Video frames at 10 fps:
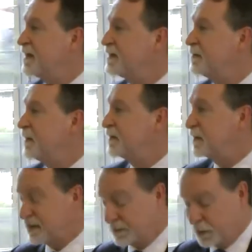testament to
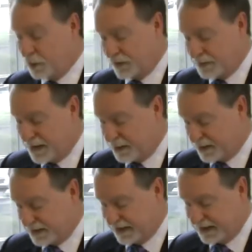the support that
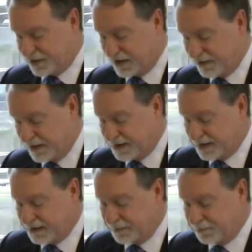MAPrc has
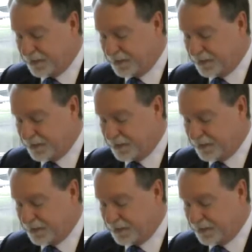generated.